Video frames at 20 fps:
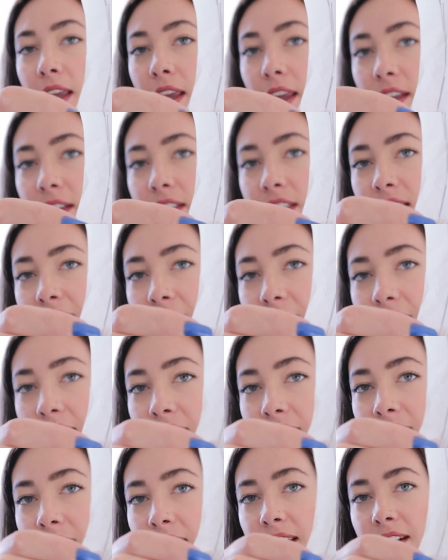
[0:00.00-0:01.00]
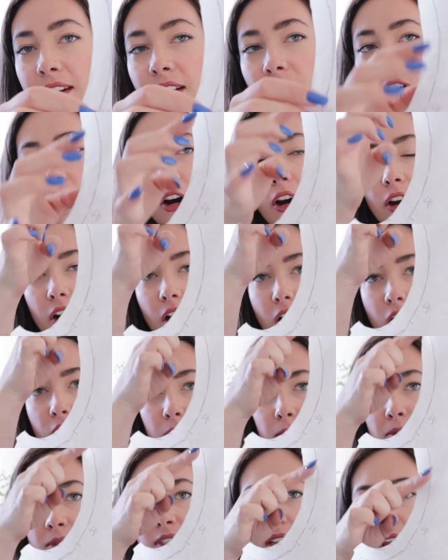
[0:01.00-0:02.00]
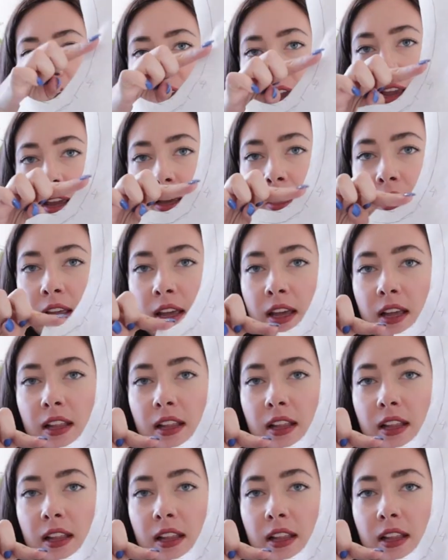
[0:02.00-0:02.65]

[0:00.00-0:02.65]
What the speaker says: indicated in our arm side,